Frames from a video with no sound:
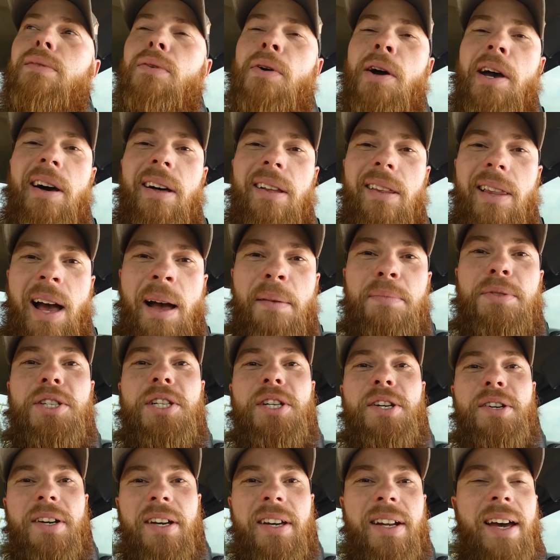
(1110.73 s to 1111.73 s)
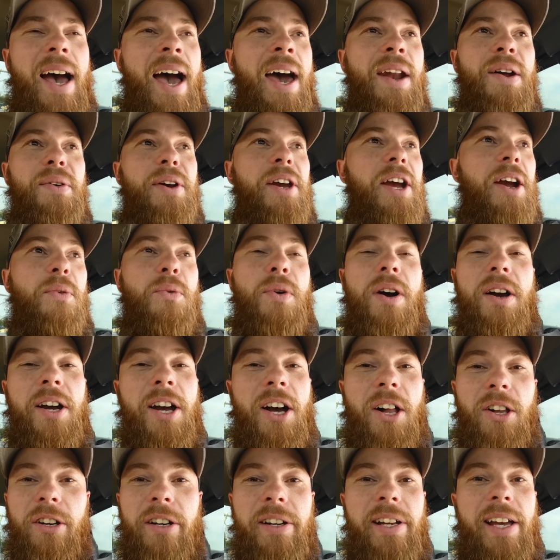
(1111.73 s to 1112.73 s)
well, I'm still gonna, I don't care what
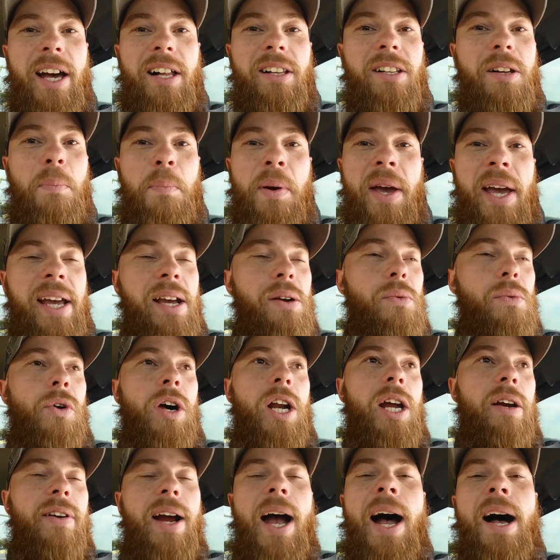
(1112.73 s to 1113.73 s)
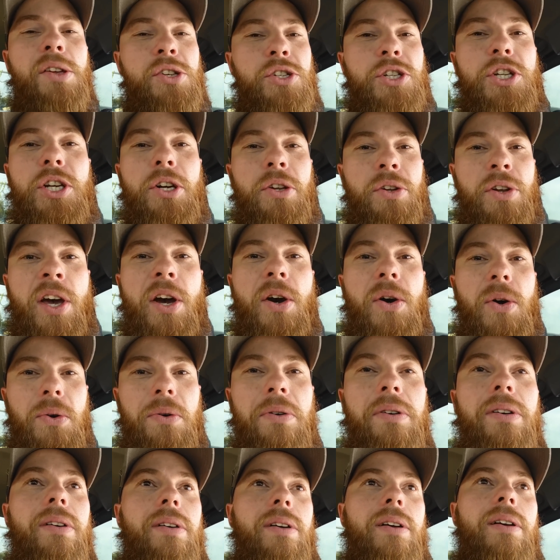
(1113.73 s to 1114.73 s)
color, yellow, paint, whatever, I'll still
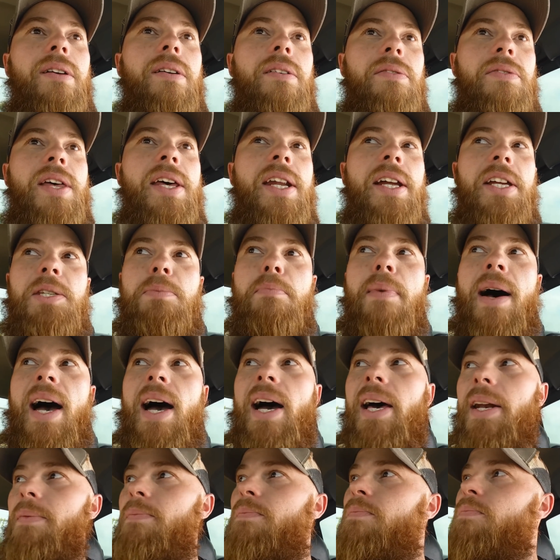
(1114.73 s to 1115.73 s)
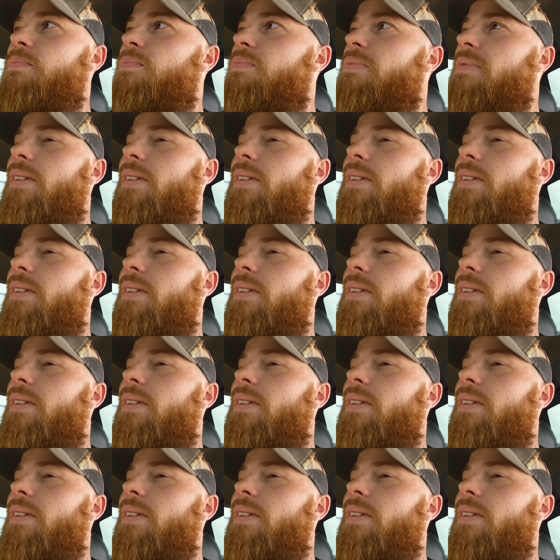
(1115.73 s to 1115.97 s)
know that it's mine.